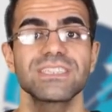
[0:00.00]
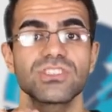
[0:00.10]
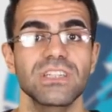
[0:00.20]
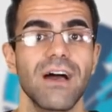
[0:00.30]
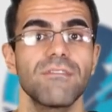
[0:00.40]
can
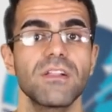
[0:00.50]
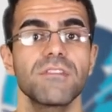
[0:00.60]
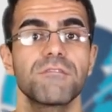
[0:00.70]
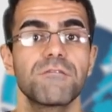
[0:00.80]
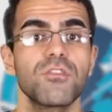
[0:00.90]

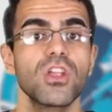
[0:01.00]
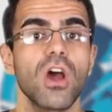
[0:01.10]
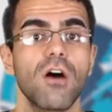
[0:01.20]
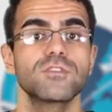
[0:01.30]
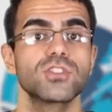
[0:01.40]
travel
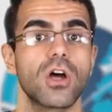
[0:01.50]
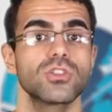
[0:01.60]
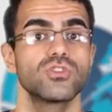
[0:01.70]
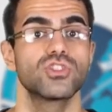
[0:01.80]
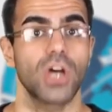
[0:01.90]
free of
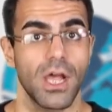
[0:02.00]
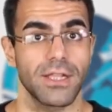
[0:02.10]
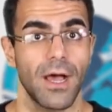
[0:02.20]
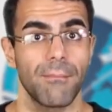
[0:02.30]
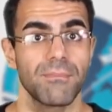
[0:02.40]
charge to
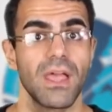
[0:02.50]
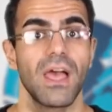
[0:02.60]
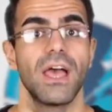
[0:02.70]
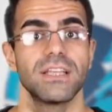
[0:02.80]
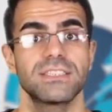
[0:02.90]
China.
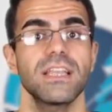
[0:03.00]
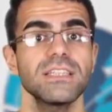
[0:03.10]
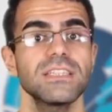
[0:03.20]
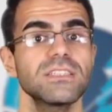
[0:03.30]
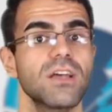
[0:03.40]

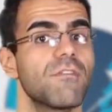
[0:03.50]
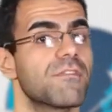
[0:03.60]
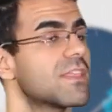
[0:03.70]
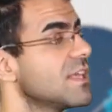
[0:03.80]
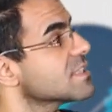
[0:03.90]
Citizens
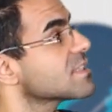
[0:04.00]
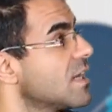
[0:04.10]
of these